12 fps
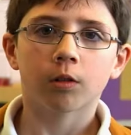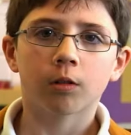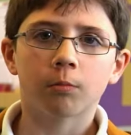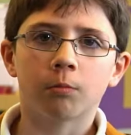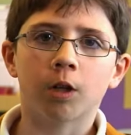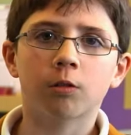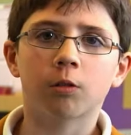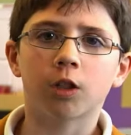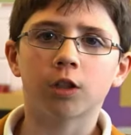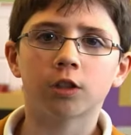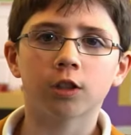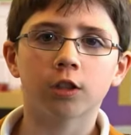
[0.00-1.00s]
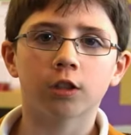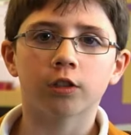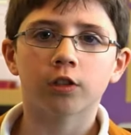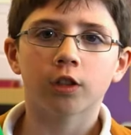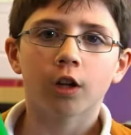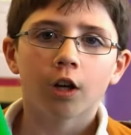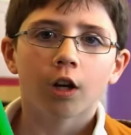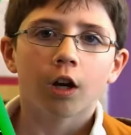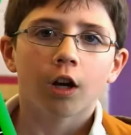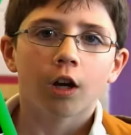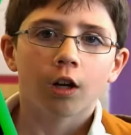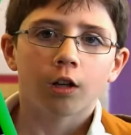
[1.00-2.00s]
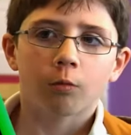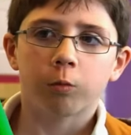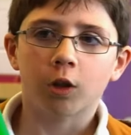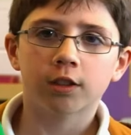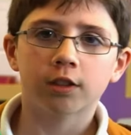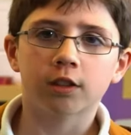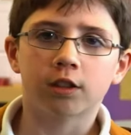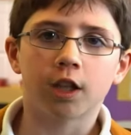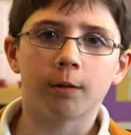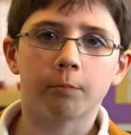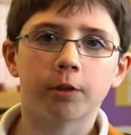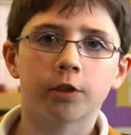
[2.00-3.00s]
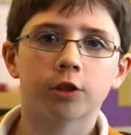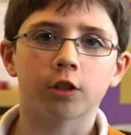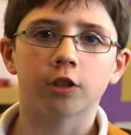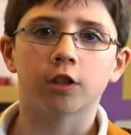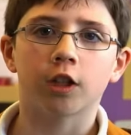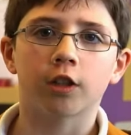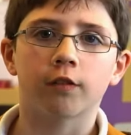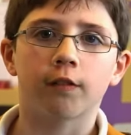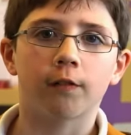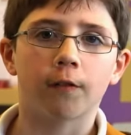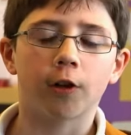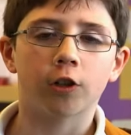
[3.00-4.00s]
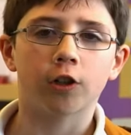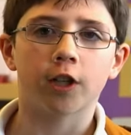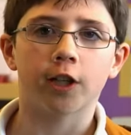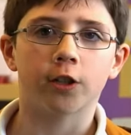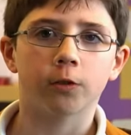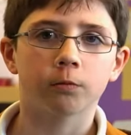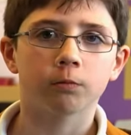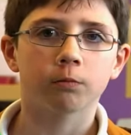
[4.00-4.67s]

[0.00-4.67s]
My question is, what's the temperature inside of a volcano?